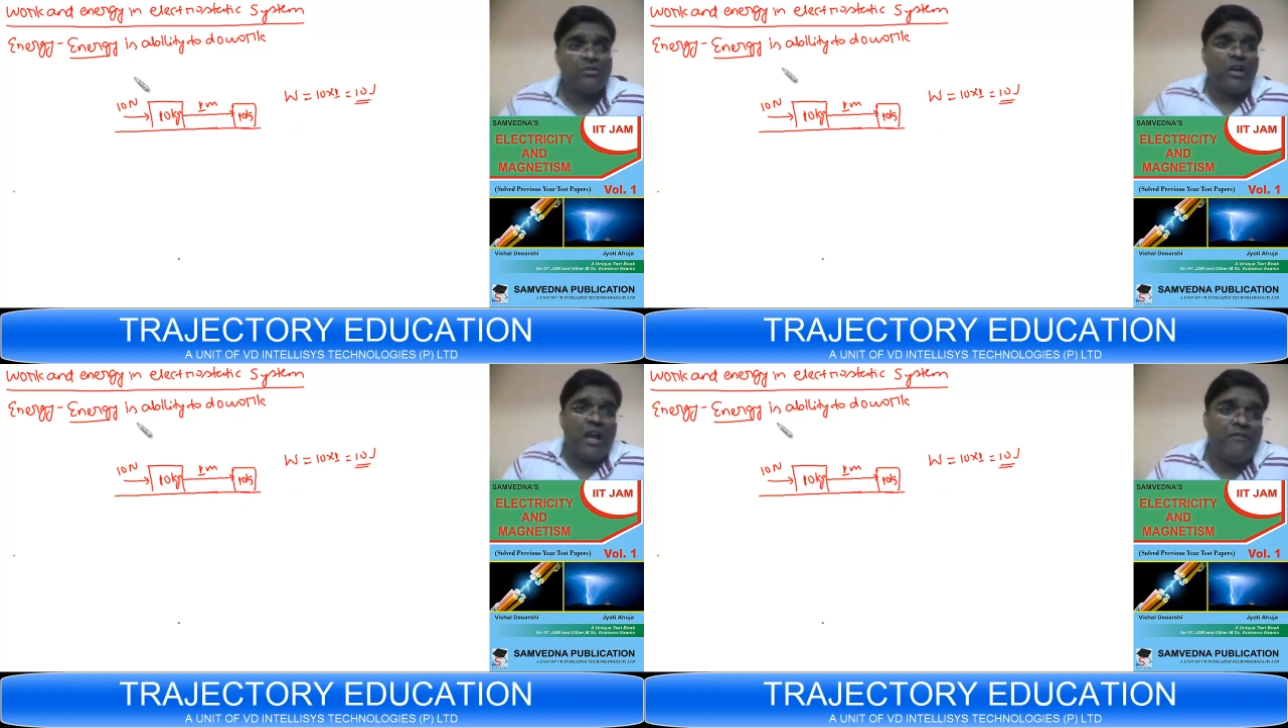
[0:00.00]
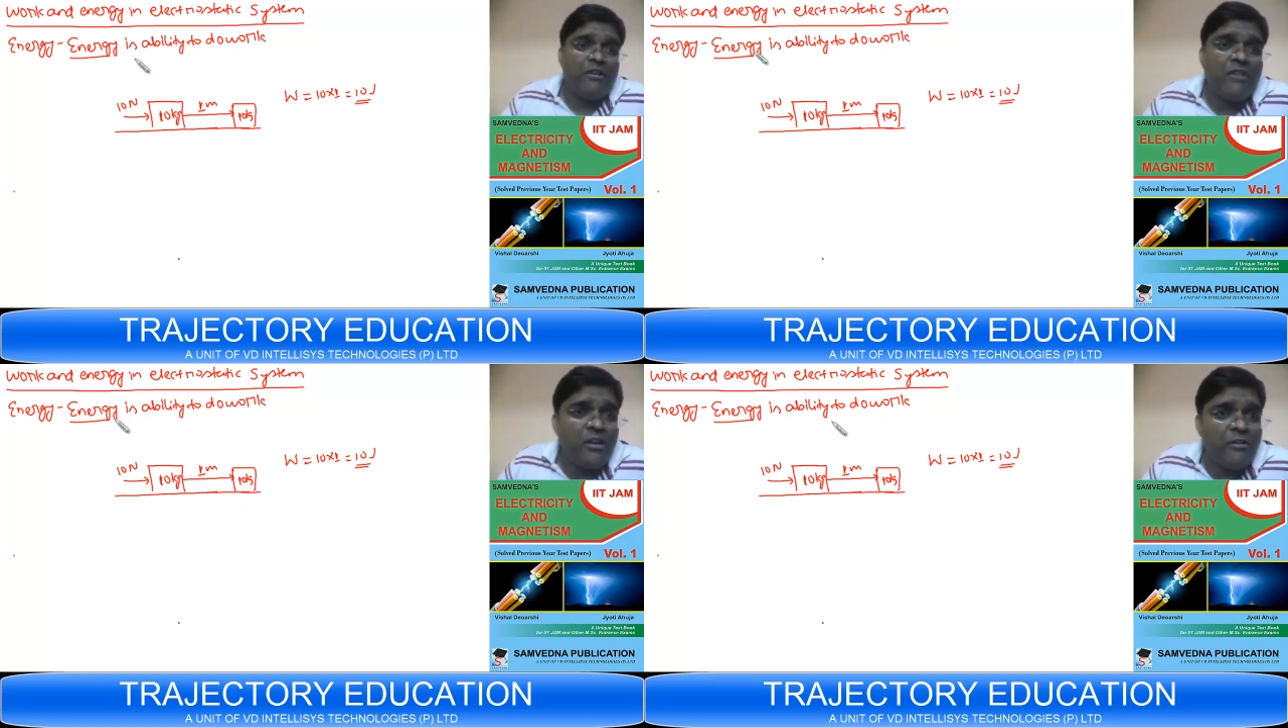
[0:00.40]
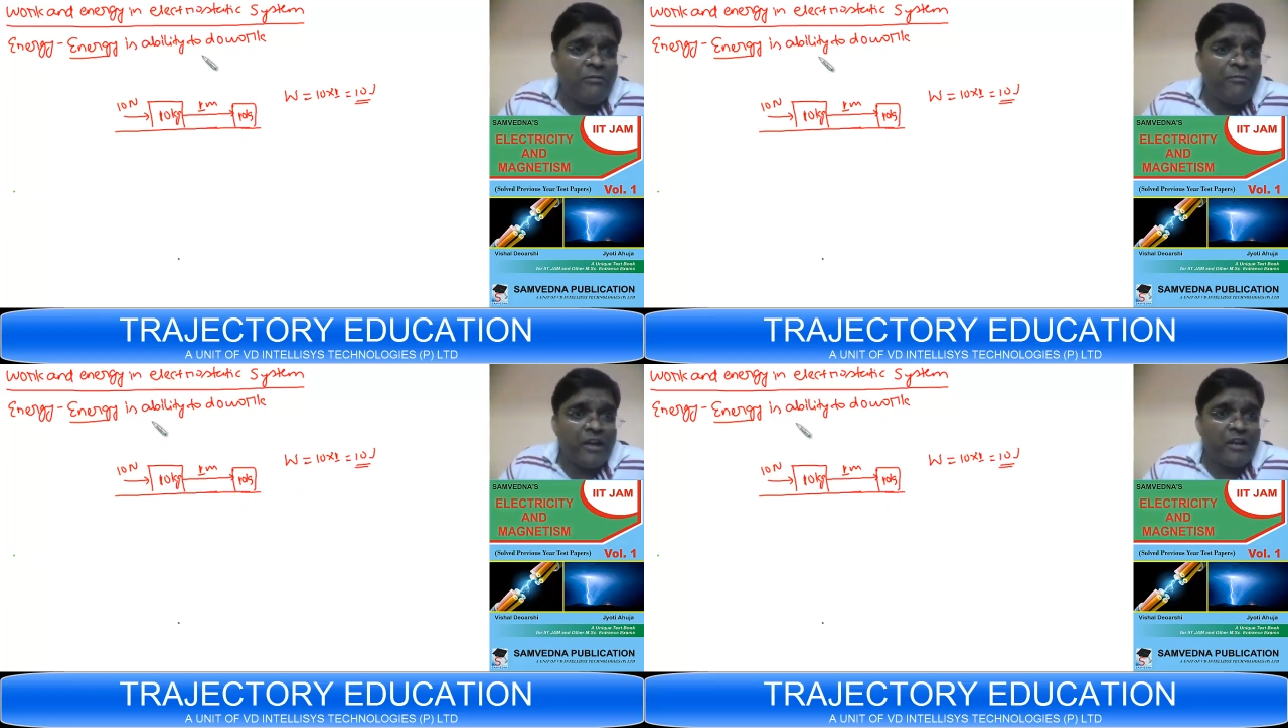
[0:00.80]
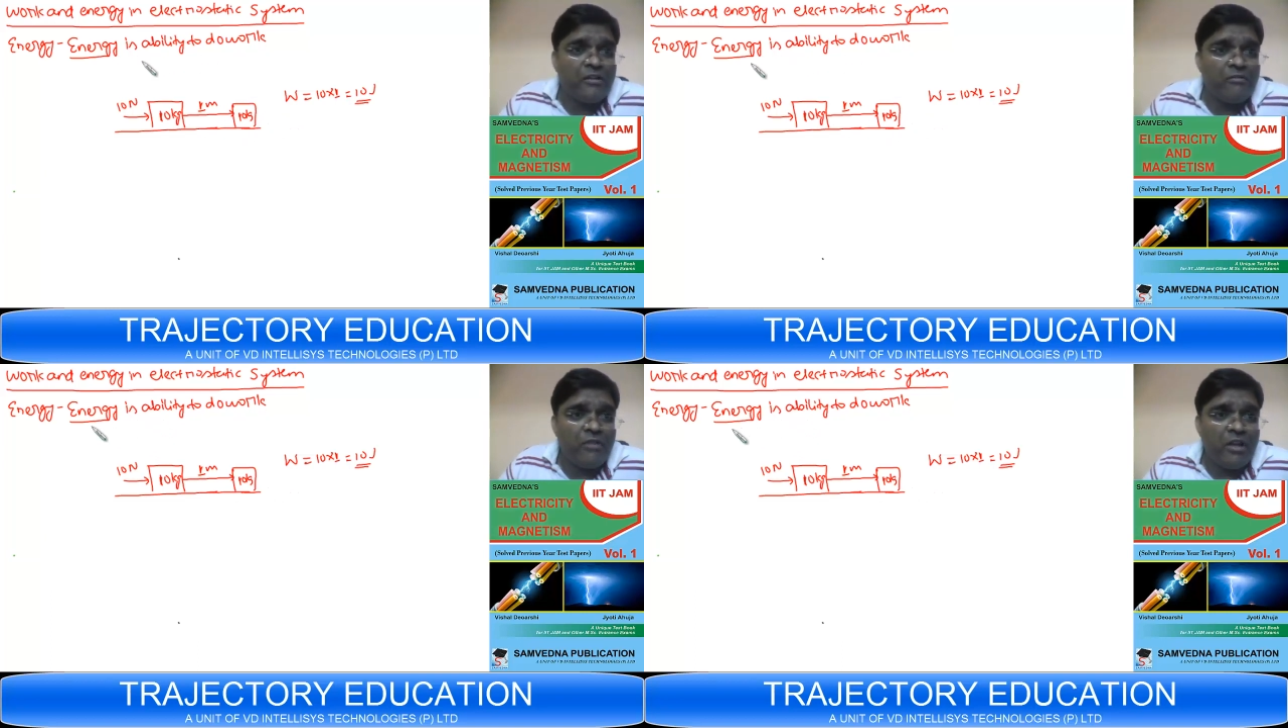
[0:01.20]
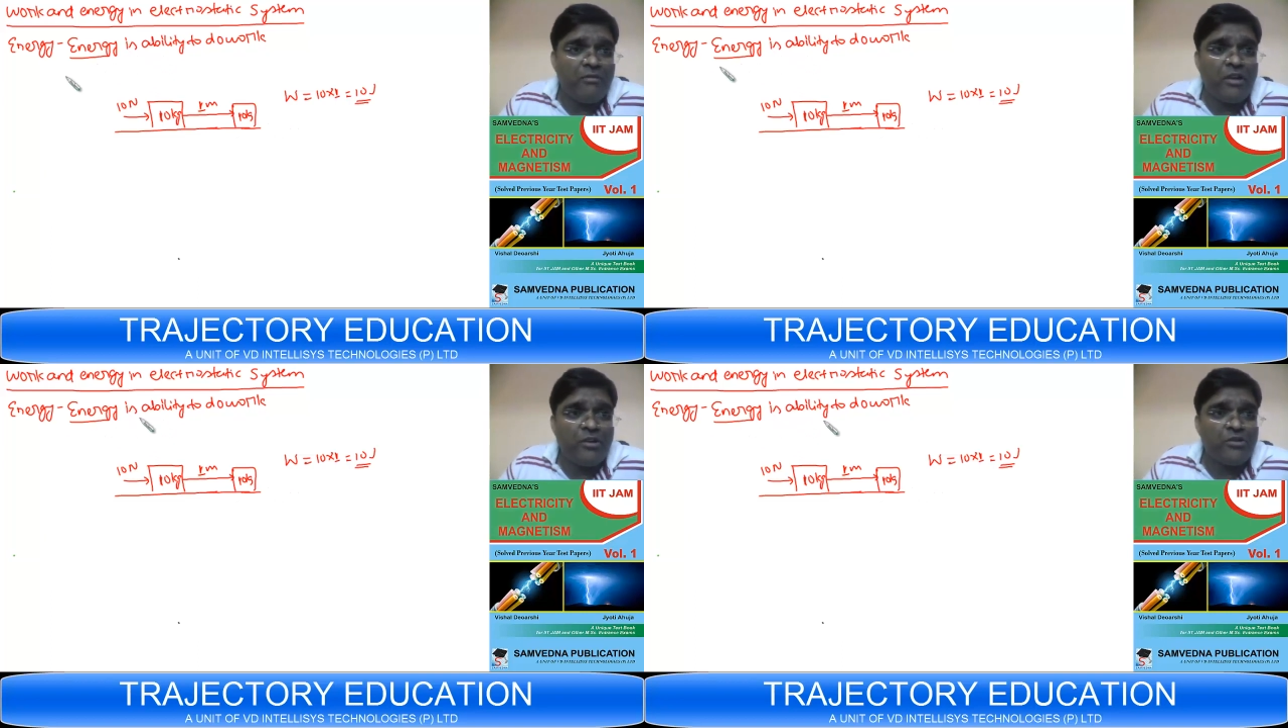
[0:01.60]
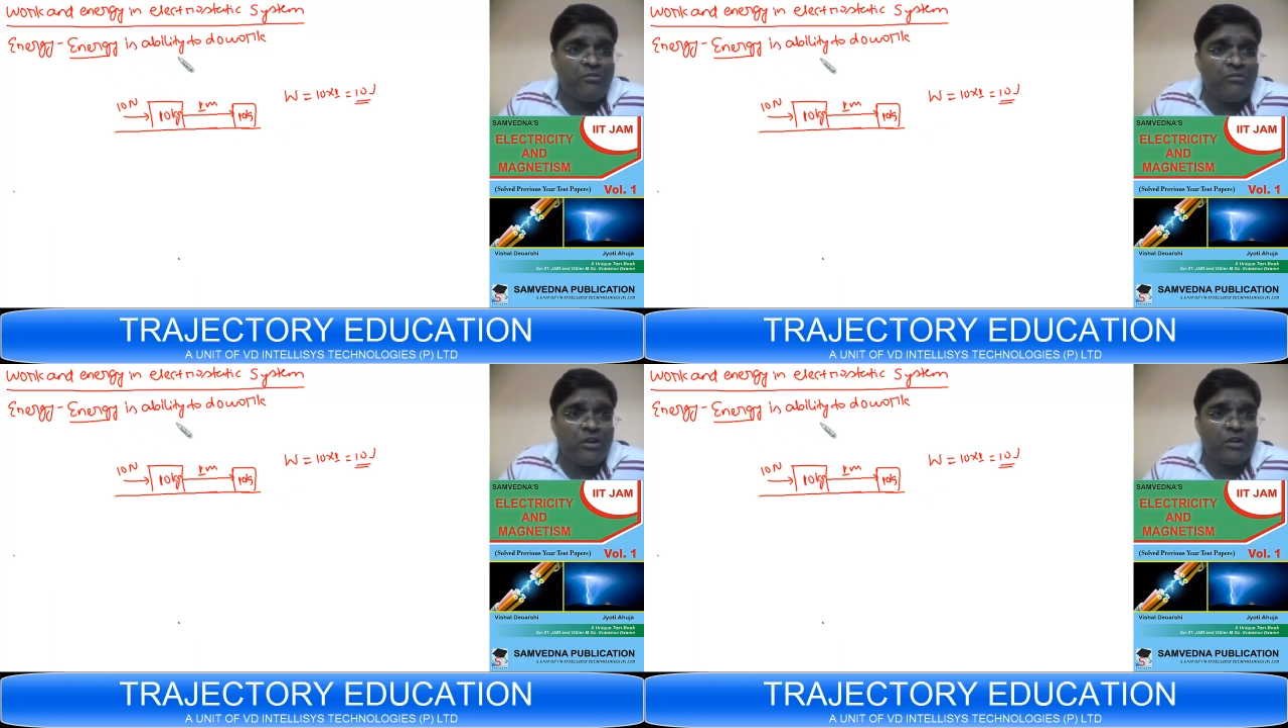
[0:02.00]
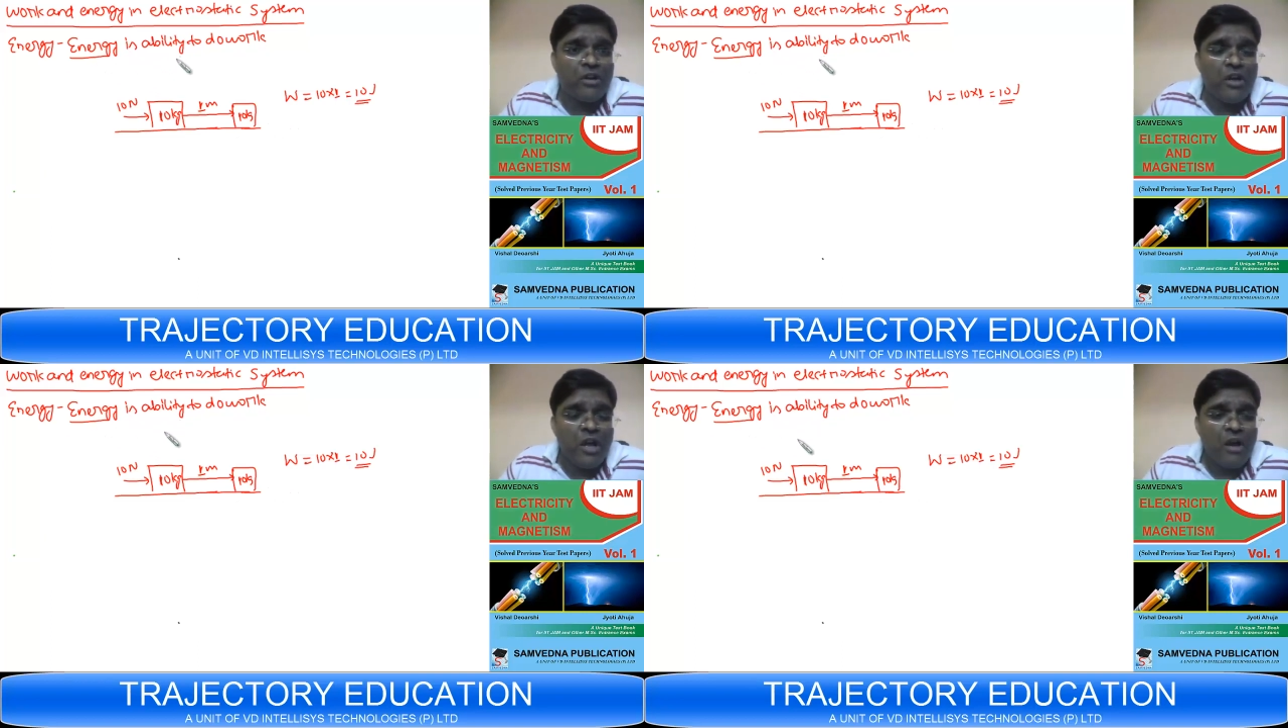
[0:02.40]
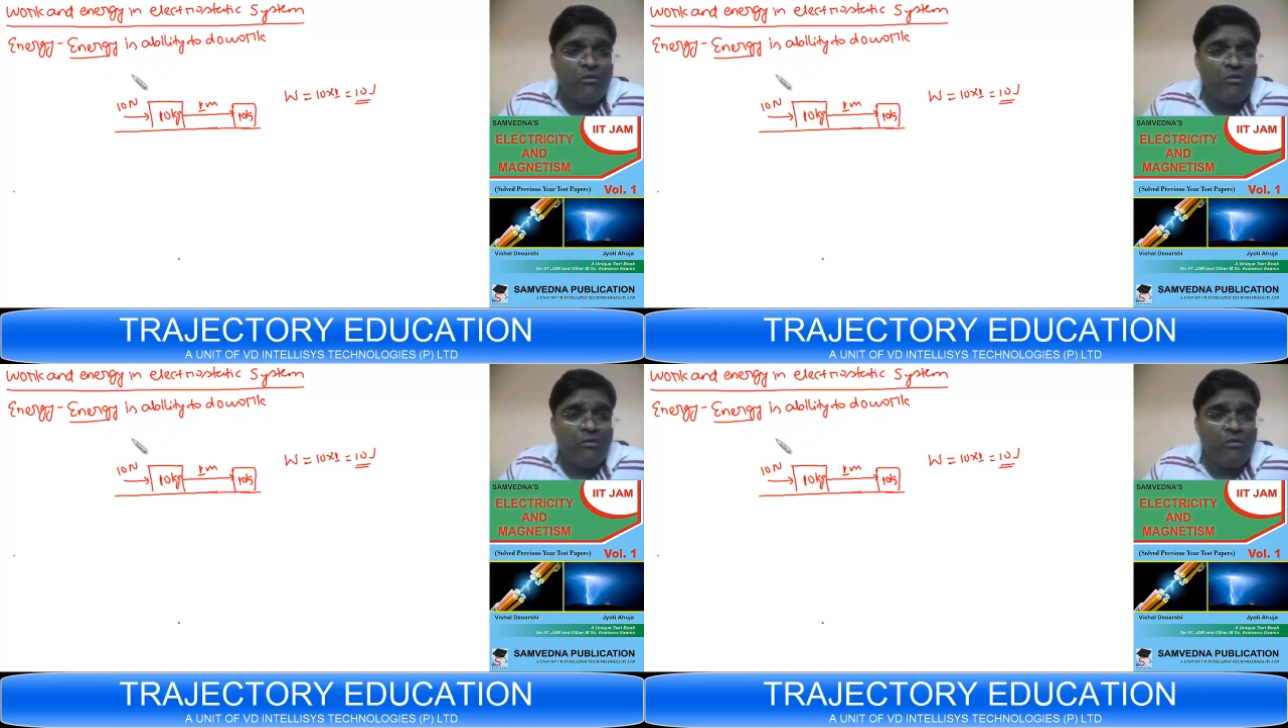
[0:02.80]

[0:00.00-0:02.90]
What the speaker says: So everywhere you will find, whenever you do work,